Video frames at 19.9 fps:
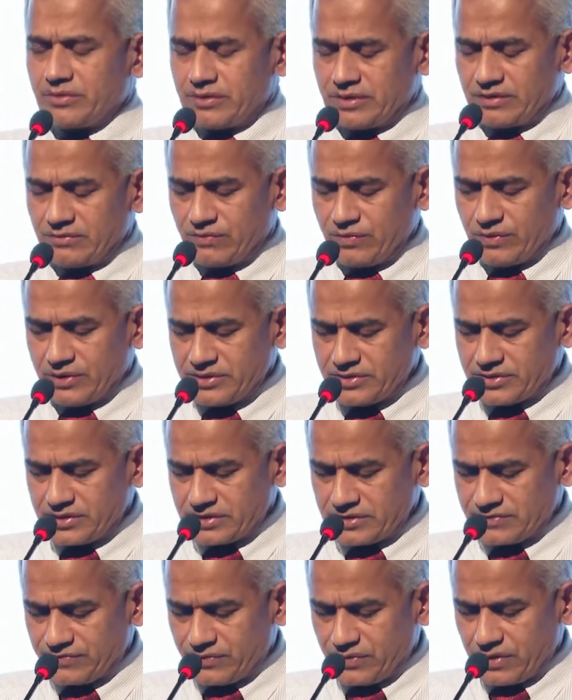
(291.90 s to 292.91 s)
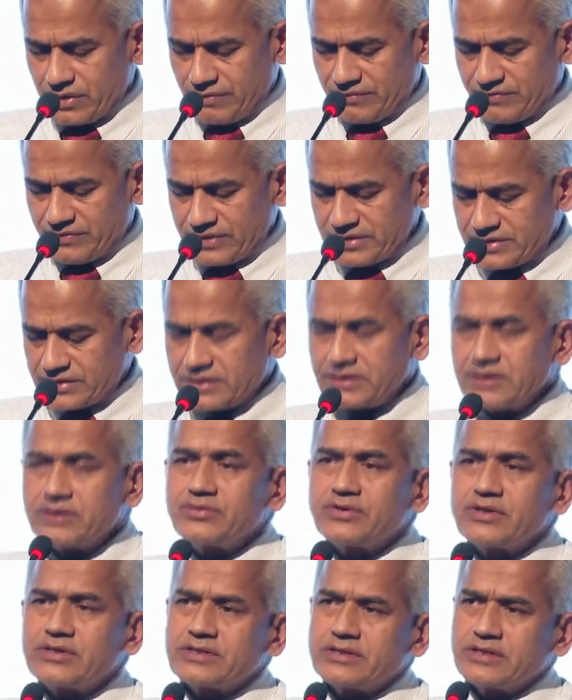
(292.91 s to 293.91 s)
influences from vested
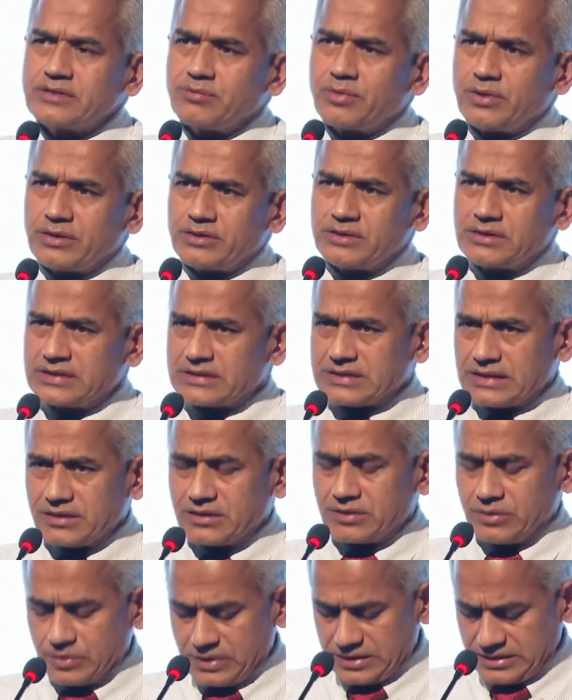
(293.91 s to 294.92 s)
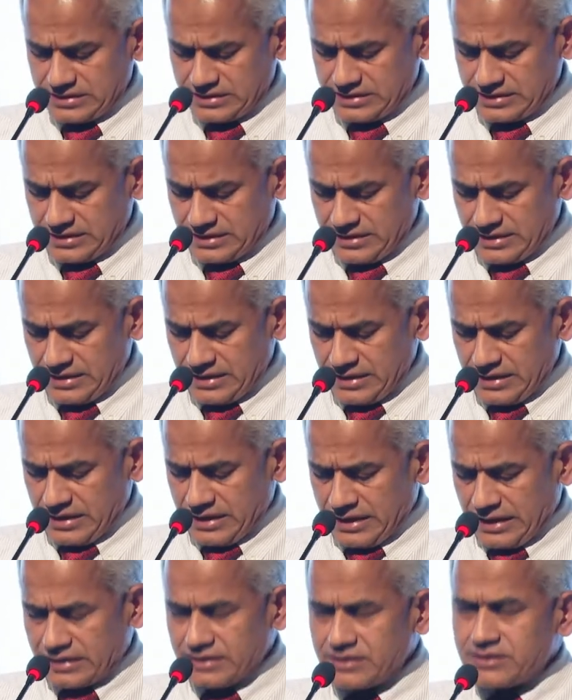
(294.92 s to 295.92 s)
interests in politics and otherwise.
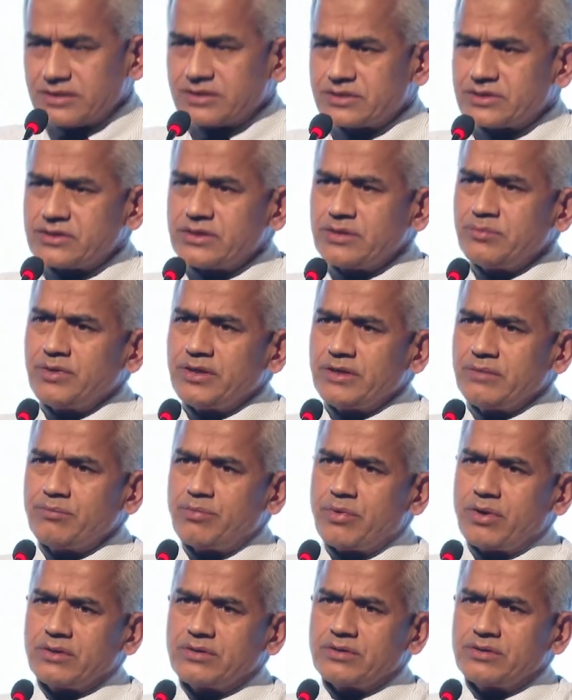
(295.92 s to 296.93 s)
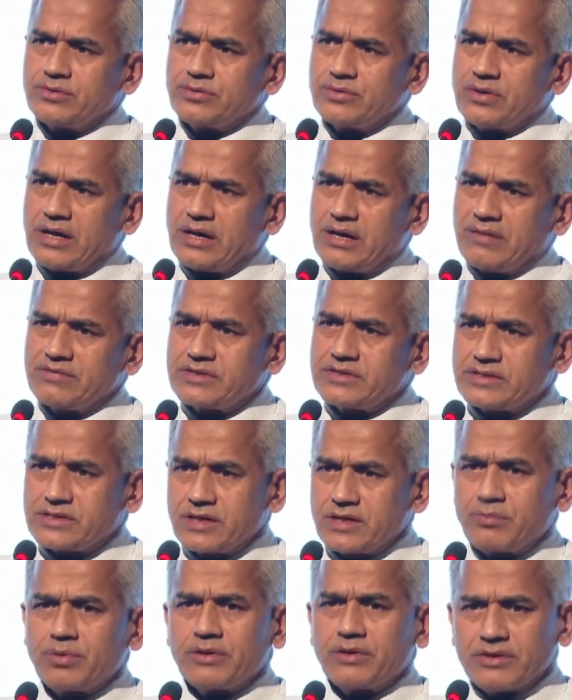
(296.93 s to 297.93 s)
And it's extremely important to have
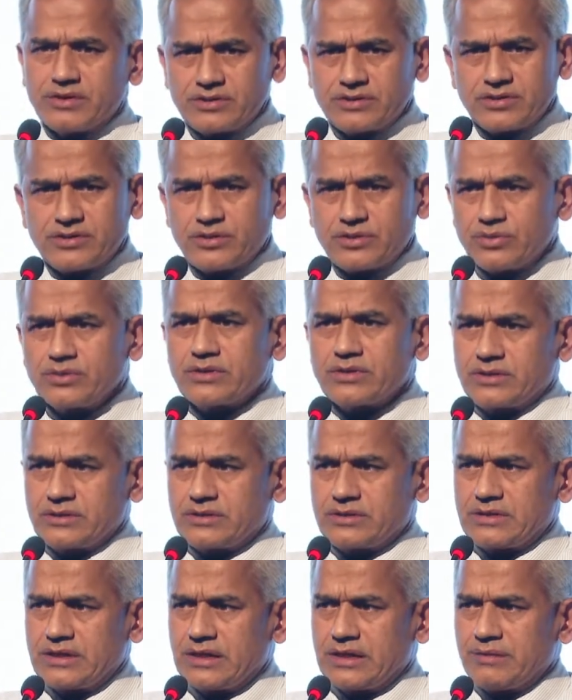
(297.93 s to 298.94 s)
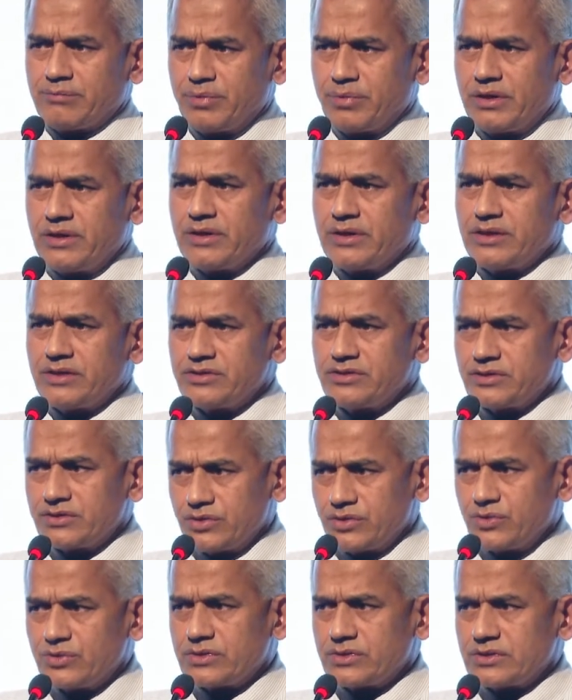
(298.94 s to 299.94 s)
stable institutions, and building
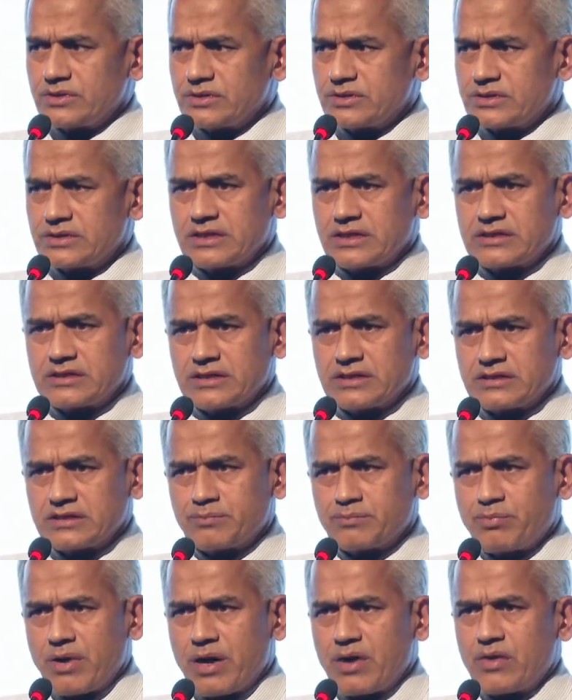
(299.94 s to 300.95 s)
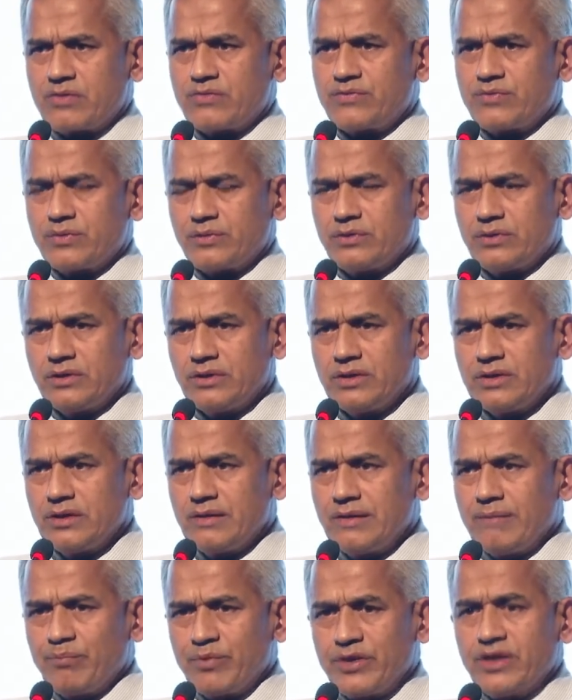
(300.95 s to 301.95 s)
institutions as powerful
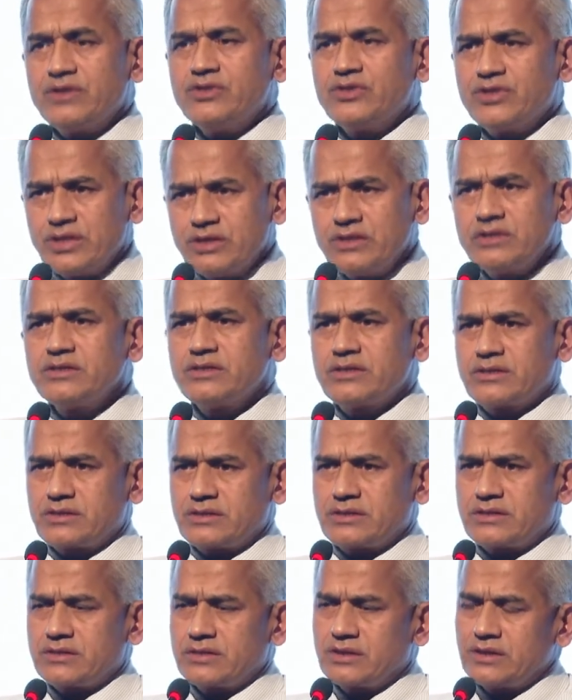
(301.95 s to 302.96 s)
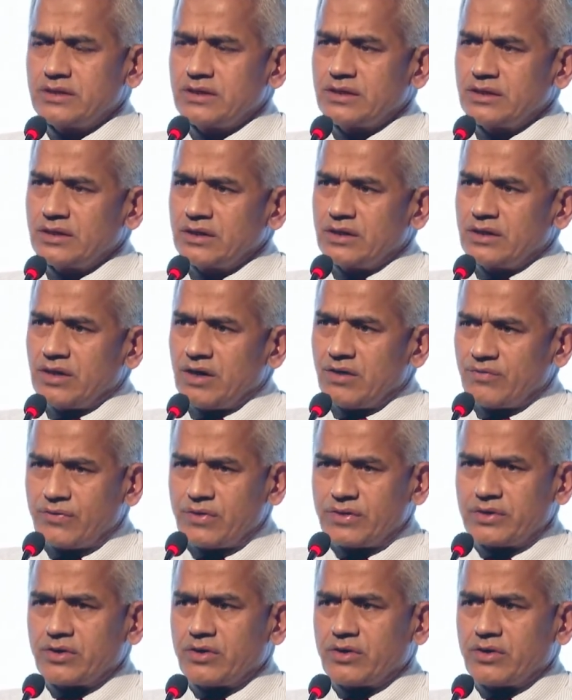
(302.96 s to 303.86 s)
engines of our